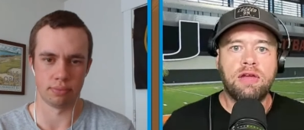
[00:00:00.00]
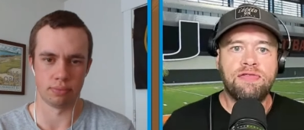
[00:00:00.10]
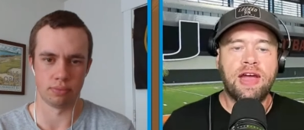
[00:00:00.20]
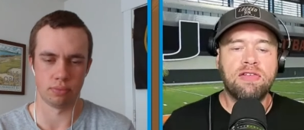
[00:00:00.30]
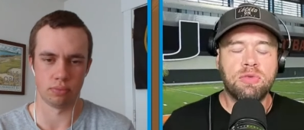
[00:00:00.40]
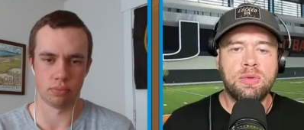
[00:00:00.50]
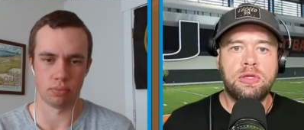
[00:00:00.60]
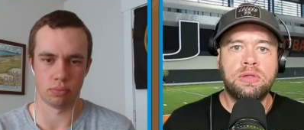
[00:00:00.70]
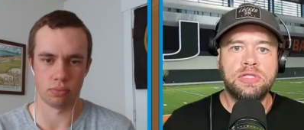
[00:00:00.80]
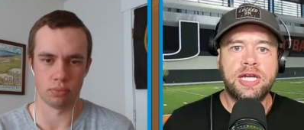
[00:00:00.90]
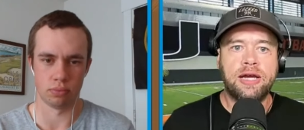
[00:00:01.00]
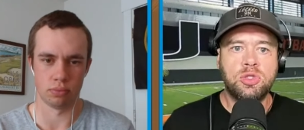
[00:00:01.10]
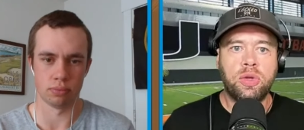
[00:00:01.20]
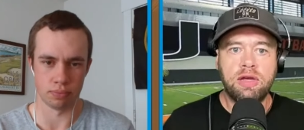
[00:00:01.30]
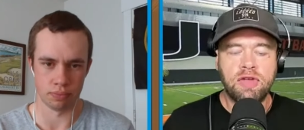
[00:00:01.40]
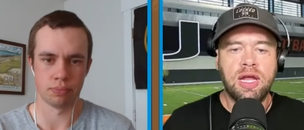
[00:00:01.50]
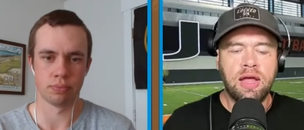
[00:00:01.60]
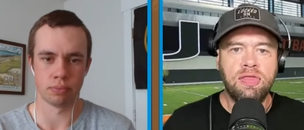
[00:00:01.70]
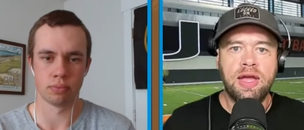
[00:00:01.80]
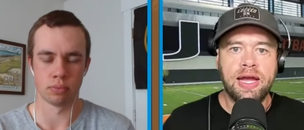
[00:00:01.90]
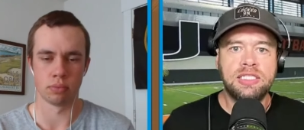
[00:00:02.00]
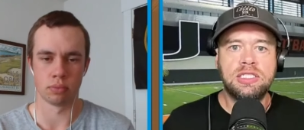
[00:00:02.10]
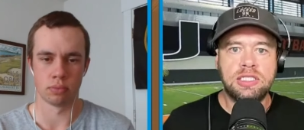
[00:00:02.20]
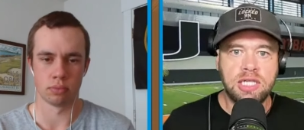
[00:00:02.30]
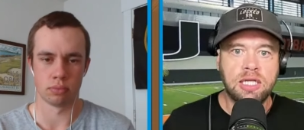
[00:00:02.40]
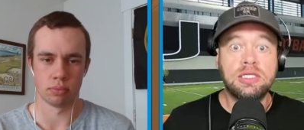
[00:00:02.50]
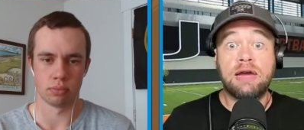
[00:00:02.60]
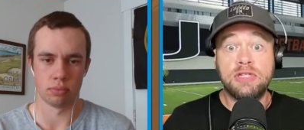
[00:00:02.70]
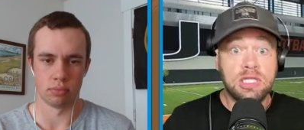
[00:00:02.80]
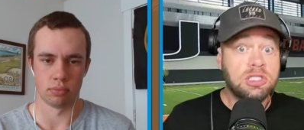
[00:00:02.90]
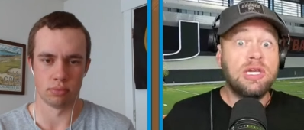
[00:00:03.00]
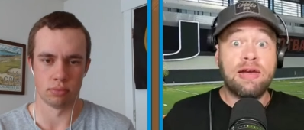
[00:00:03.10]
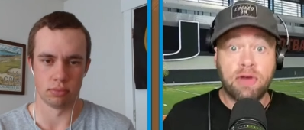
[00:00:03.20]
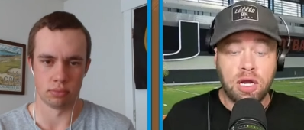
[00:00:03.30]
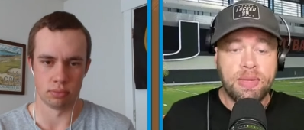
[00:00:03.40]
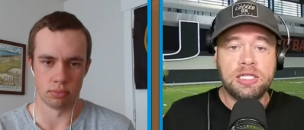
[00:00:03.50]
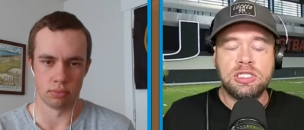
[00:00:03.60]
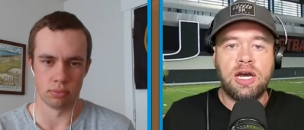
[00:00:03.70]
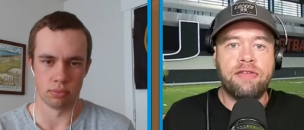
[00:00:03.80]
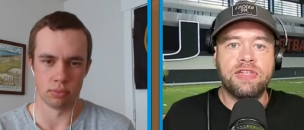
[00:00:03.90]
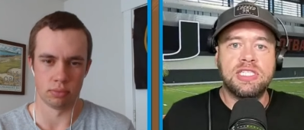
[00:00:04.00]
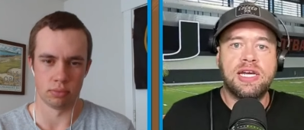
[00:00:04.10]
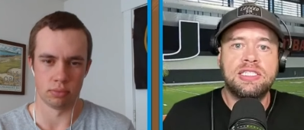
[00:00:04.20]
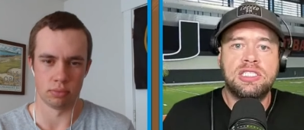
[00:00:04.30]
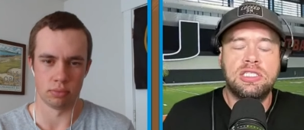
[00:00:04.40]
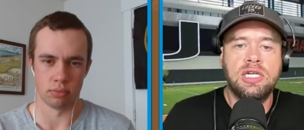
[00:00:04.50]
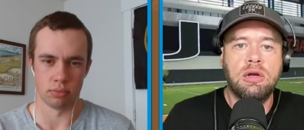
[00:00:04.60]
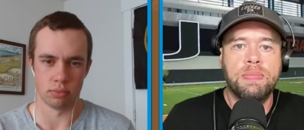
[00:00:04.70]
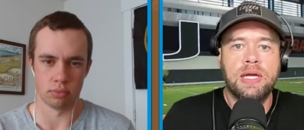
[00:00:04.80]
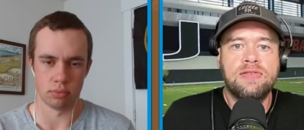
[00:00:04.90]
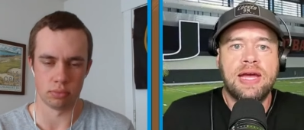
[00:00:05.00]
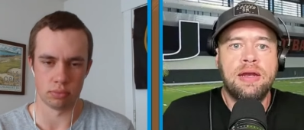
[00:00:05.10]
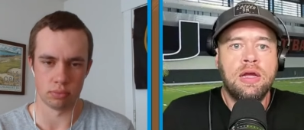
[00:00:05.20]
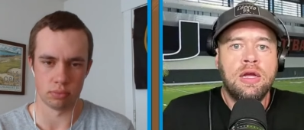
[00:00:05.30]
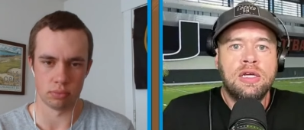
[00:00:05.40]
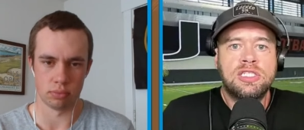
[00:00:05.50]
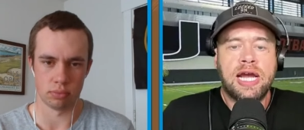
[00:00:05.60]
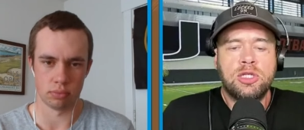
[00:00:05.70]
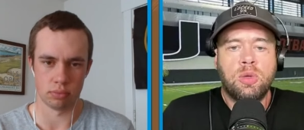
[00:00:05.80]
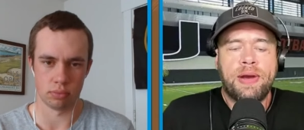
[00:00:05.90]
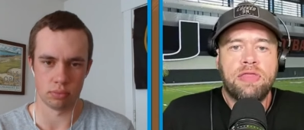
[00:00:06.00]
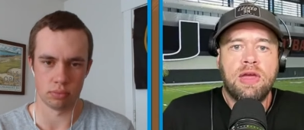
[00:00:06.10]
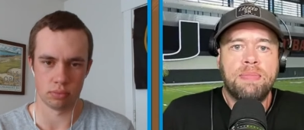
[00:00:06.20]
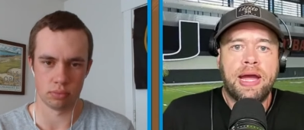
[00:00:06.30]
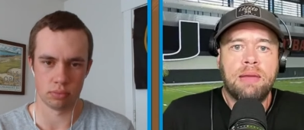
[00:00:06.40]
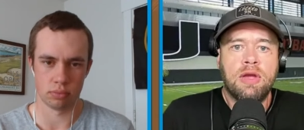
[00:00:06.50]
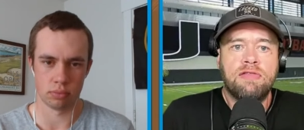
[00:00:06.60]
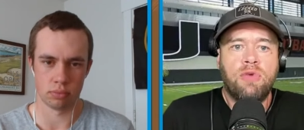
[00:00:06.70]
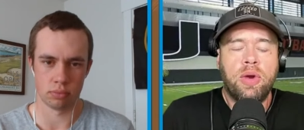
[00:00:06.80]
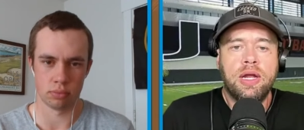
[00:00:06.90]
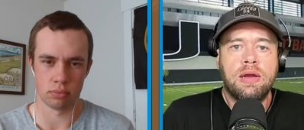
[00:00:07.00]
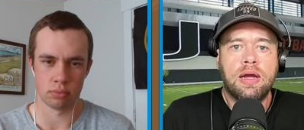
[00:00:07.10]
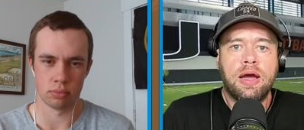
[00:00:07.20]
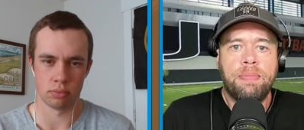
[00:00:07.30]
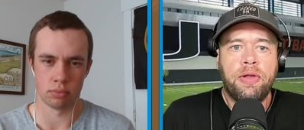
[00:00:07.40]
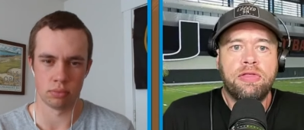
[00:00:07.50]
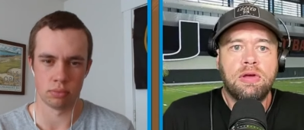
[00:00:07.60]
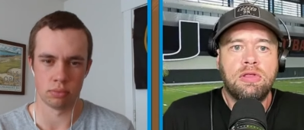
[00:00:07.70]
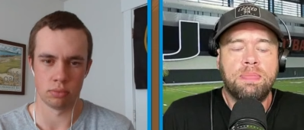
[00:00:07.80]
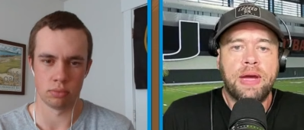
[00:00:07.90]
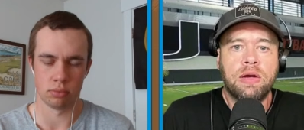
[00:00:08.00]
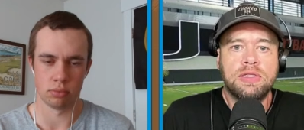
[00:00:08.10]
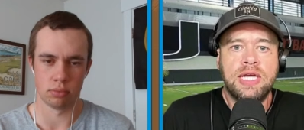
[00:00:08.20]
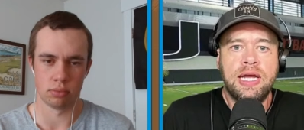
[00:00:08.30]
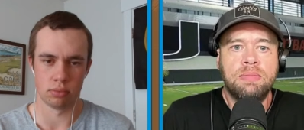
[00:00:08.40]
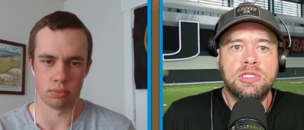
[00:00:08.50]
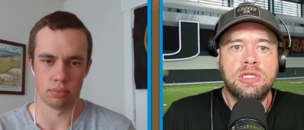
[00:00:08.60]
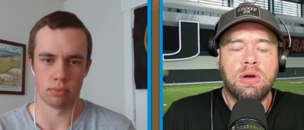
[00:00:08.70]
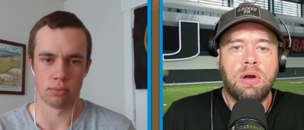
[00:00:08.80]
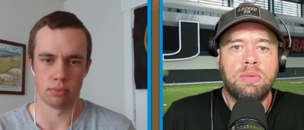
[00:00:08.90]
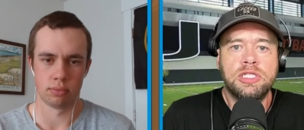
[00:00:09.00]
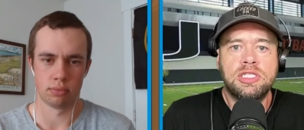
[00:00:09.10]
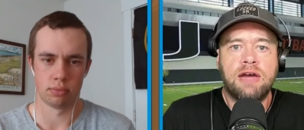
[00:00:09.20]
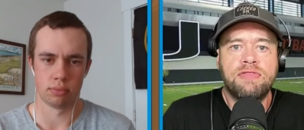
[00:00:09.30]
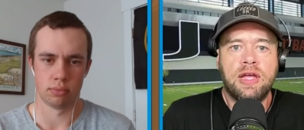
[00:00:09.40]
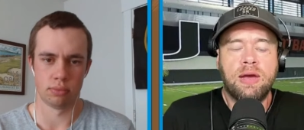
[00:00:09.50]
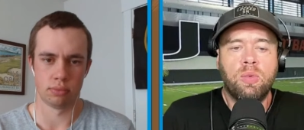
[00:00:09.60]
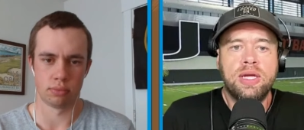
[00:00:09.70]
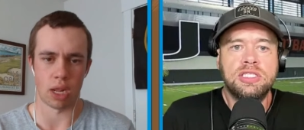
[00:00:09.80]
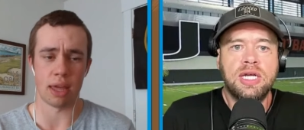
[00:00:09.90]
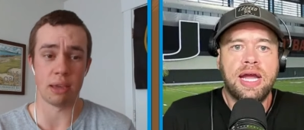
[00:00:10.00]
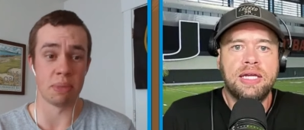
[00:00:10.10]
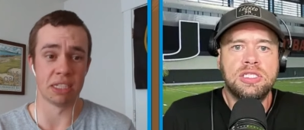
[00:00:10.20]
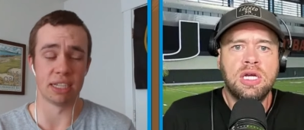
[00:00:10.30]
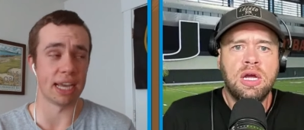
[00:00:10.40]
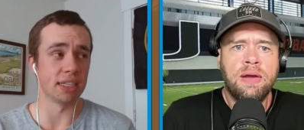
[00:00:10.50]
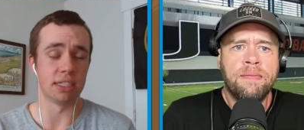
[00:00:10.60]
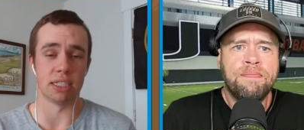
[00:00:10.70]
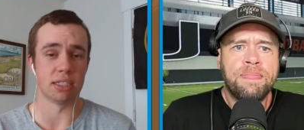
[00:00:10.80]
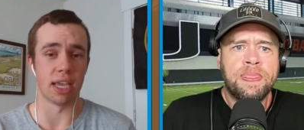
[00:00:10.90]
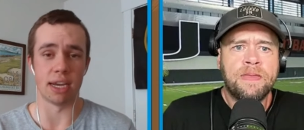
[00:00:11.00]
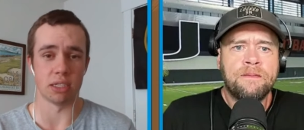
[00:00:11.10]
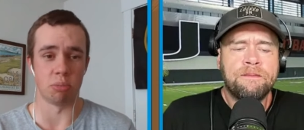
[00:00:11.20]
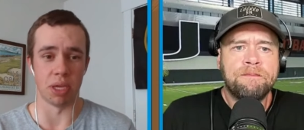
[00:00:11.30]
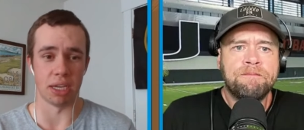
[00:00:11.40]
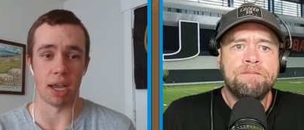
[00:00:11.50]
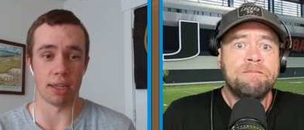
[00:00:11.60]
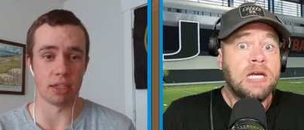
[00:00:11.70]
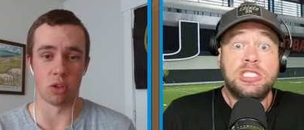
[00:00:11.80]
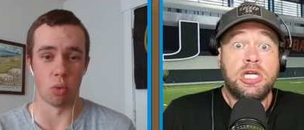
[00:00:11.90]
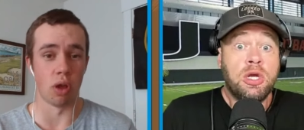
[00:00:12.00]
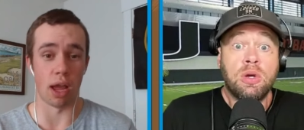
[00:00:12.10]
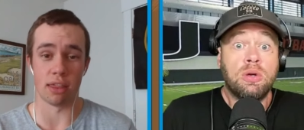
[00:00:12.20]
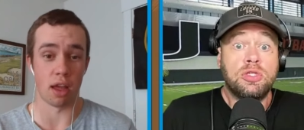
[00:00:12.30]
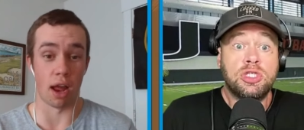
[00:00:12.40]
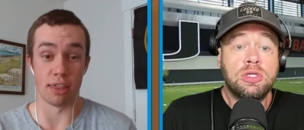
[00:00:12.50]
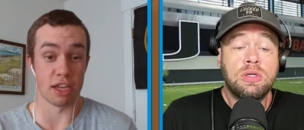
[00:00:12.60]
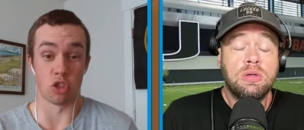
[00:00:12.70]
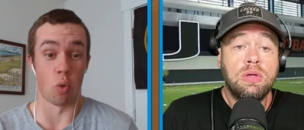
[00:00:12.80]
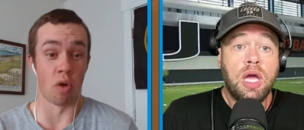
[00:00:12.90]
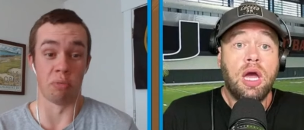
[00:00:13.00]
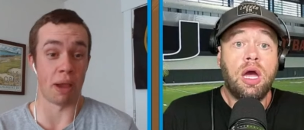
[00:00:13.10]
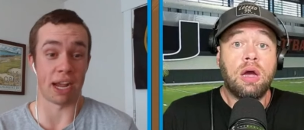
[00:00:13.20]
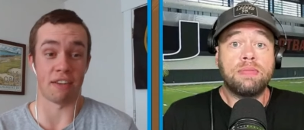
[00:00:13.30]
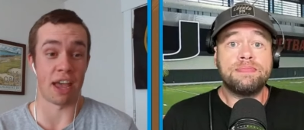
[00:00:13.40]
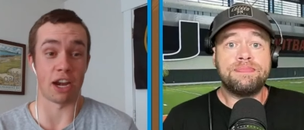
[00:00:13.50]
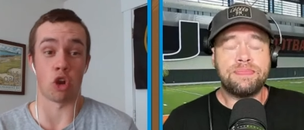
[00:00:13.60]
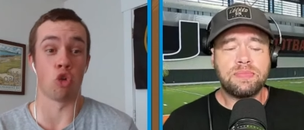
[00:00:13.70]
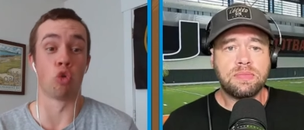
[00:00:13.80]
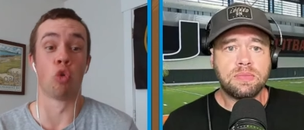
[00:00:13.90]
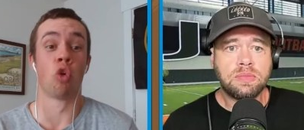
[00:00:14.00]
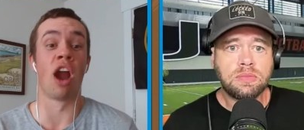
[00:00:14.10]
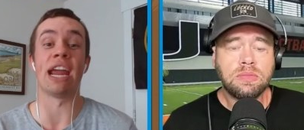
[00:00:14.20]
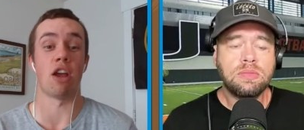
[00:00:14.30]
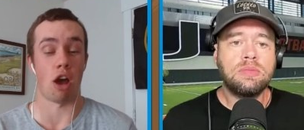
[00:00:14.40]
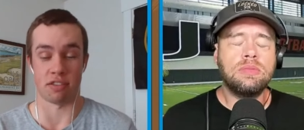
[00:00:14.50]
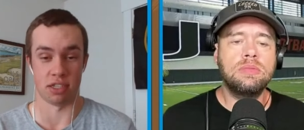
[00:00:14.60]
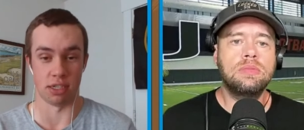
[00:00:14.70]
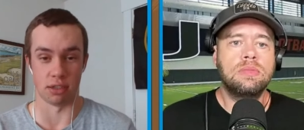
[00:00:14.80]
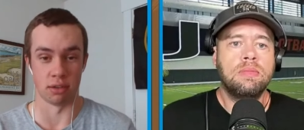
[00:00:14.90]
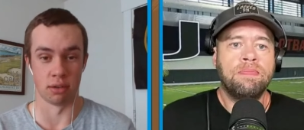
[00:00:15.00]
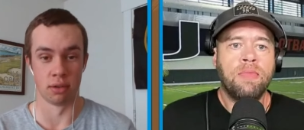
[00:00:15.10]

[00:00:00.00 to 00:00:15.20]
Speaker 1: favorable schedule, even in the ACC. It's obviously it's never going to be as tough as an SEC or Big Ten schedule, but I think Miami avoided a couple of the the better teams that are always tough to get wins. I think missing NC State is big. I think it's the Wolf, I, I, think the Wolfpack yeah. have had a great offseason.